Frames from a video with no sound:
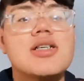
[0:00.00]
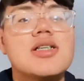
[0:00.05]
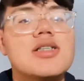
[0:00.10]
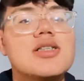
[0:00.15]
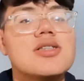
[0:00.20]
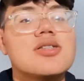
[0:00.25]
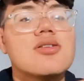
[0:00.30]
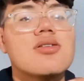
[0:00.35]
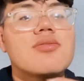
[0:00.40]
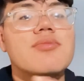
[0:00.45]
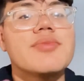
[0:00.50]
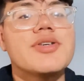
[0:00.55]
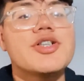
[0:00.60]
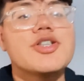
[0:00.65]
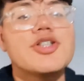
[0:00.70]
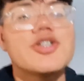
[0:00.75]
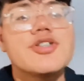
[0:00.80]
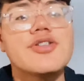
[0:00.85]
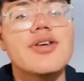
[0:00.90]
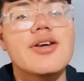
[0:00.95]
So make
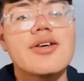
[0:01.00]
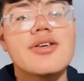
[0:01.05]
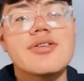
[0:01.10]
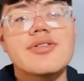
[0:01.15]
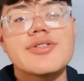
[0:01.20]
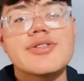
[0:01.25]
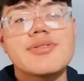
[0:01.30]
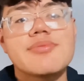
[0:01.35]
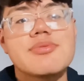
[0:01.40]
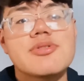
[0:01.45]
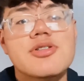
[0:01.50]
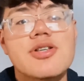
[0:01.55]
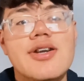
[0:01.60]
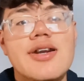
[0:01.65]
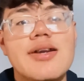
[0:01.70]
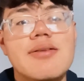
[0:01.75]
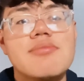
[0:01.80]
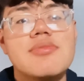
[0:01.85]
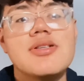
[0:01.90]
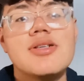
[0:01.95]
sure you are
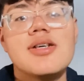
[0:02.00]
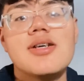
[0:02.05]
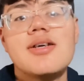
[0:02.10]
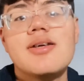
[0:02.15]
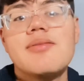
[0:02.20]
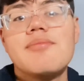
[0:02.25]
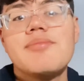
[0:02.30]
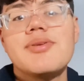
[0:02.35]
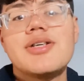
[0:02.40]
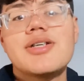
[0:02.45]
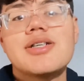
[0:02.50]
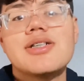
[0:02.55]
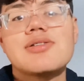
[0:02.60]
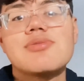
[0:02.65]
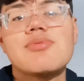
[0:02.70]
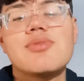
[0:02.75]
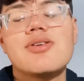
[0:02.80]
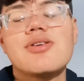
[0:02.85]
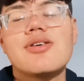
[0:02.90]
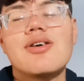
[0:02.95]
subscribed
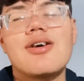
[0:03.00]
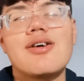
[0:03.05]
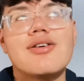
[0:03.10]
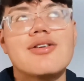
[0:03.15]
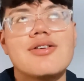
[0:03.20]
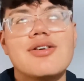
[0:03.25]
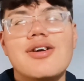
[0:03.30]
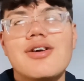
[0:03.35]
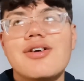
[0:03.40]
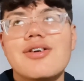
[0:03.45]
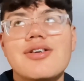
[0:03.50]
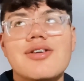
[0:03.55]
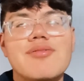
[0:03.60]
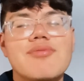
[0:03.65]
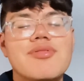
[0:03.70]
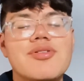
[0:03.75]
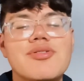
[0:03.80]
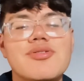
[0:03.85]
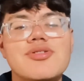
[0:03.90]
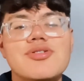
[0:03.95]
because we are on a
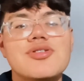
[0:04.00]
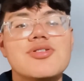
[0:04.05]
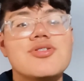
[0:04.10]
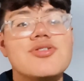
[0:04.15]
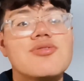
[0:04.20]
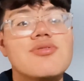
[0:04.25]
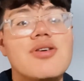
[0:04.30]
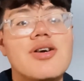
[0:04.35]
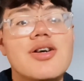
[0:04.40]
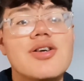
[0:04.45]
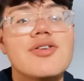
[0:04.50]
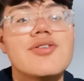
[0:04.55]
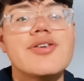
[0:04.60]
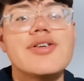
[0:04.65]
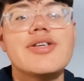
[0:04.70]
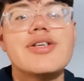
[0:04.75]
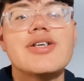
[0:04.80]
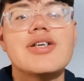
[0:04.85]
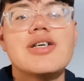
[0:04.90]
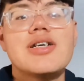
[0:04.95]
road to
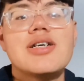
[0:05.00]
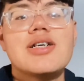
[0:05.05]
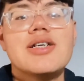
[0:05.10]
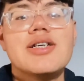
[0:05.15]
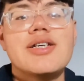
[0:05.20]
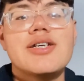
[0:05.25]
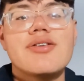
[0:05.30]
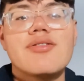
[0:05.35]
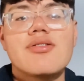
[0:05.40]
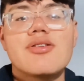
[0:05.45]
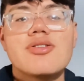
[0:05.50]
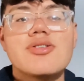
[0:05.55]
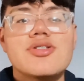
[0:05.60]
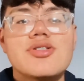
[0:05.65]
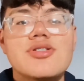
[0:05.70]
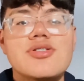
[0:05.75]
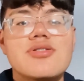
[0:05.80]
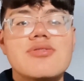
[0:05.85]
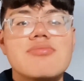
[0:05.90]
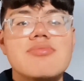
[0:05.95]
200 here on
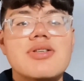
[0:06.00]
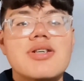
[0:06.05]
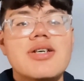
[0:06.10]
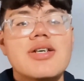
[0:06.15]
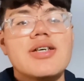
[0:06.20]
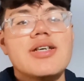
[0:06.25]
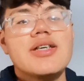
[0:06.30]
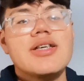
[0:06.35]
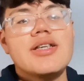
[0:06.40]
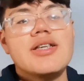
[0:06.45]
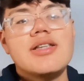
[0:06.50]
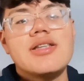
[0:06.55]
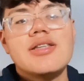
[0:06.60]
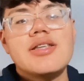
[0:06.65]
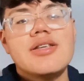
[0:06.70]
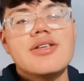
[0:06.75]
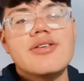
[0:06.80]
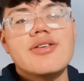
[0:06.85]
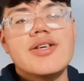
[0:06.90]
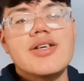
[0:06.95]
YouTube.
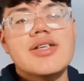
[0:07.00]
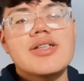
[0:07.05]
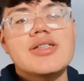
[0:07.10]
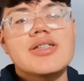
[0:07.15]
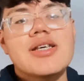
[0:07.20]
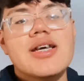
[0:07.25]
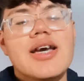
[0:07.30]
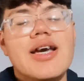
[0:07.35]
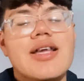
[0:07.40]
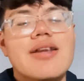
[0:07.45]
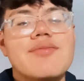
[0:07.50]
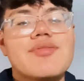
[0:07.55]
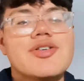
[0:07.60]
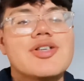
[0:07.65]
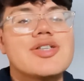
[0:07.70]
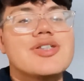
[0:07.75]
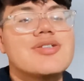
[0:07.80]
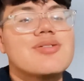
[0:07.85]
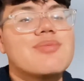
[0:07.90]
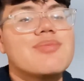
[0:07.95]
Thank you guys. I love you
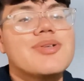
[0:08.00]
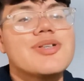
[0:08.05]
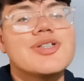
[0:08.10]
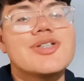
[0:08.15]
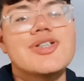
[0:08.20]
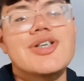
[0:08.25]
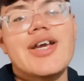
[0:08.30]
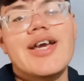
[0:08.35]
guys so much.